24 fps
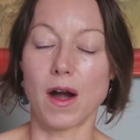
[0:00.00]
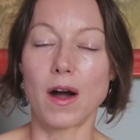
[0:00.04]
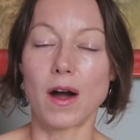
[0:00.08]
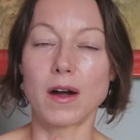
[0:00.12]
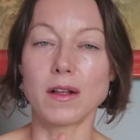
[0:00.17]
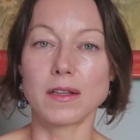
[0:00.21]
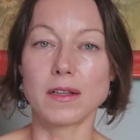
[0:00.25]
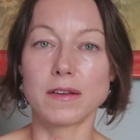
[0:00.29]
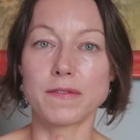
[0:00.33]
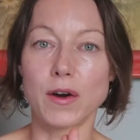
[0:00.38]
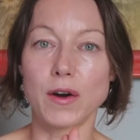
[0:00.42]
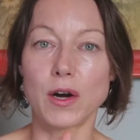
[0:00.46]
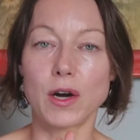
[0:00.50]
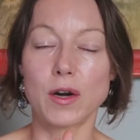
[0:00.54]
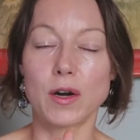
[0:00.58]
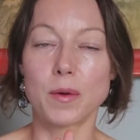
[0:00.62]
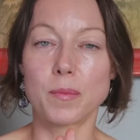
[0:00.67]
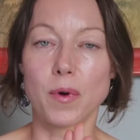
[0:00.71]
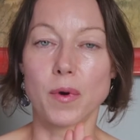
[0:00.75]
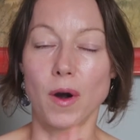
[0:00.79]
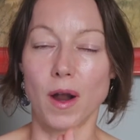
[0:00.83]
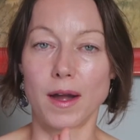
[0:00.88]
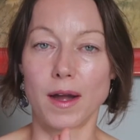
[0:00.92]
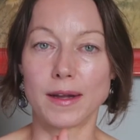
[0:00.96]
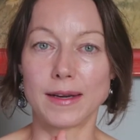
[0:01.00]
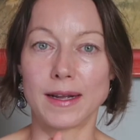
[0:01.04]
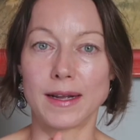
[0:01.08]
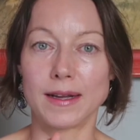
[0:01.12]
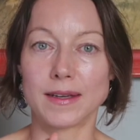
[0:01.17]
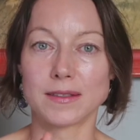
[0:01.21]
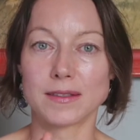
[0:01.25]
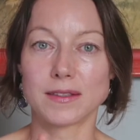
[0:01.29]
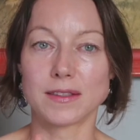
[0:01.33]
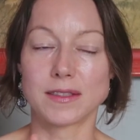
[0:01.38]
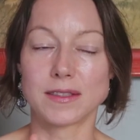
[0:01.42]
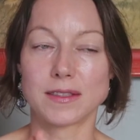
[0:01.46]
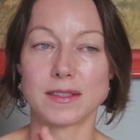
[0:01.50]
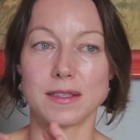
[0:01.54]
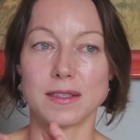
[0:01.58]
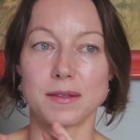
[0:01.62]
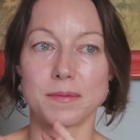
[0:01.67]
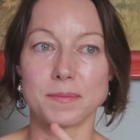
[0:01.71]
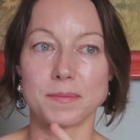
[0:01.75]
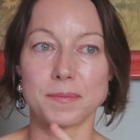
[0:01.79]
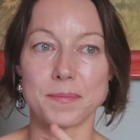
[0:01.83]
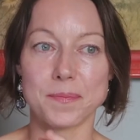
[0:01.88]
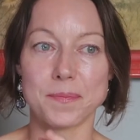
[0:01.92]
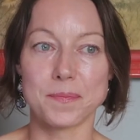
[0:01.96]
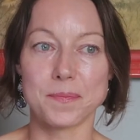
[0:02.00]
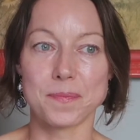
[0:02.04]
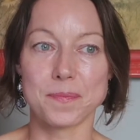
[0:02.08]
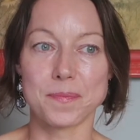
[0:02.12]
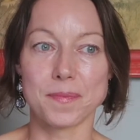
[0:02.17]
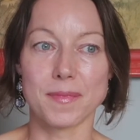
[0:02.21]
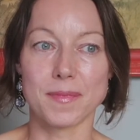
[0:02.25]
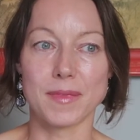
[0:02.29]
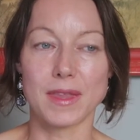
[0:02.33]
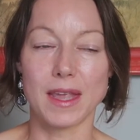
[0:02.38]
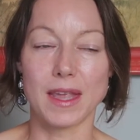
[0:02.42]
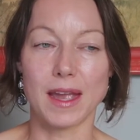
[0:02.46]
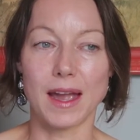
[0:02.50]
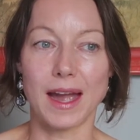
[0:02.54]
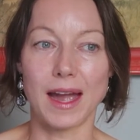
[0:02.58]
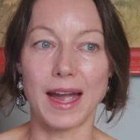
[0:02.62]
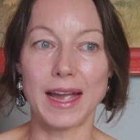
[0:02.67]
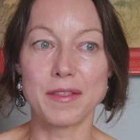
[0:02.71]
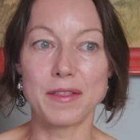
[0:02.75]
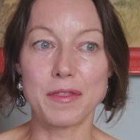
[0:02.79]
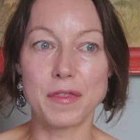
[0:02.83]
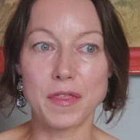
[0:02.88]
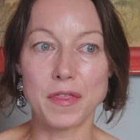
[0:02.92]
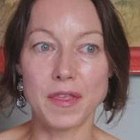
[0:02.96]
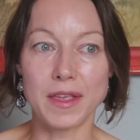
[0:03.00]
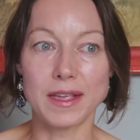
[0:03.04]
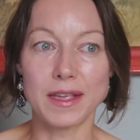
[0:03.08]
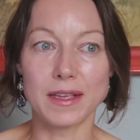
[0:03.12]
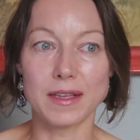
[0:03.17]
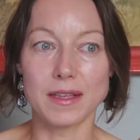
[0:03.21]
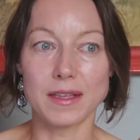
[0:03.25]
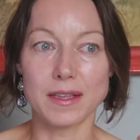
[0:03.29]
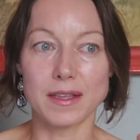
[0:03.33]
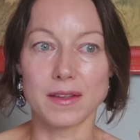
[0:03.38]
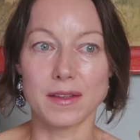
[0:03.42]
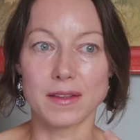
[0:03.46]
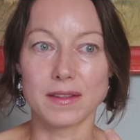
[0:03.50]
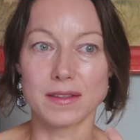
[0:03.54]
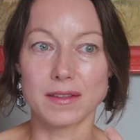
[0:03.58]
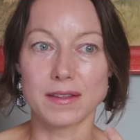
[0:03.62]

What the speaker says: All of her products, I think,